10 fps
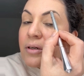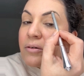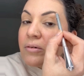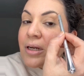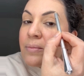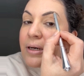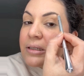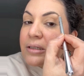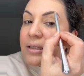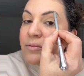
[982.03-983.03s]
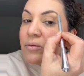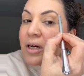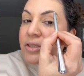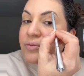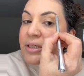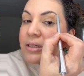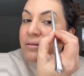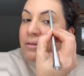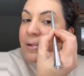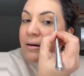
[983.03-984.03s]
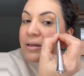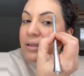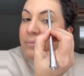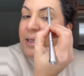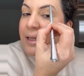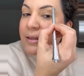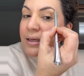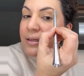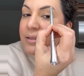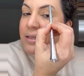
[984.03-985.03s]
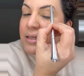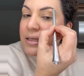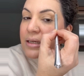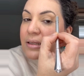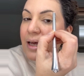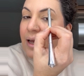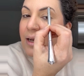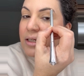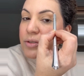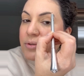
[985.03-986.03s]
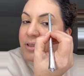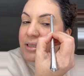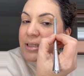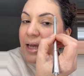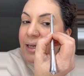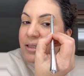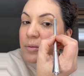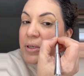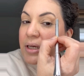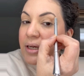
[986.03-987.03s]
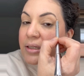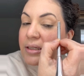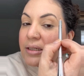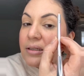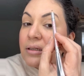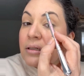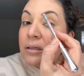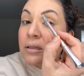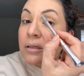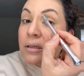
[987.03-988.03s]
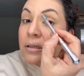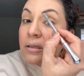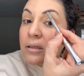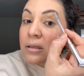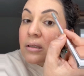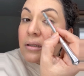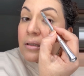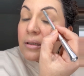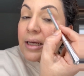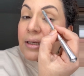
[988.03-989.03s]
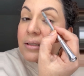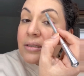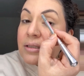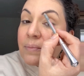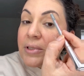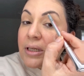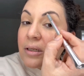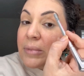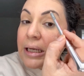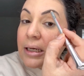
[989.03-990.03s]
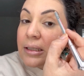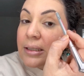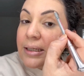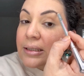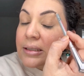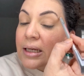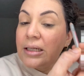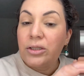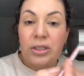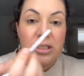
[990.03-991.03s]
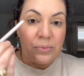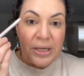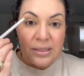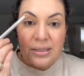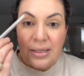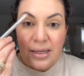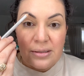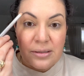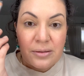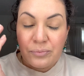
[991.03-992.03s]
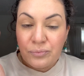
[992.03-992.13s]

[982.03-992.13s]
read about it, and I've watched videos about it, but I think seeing the actual science behind it, like, something in me clicked, and it just made sense.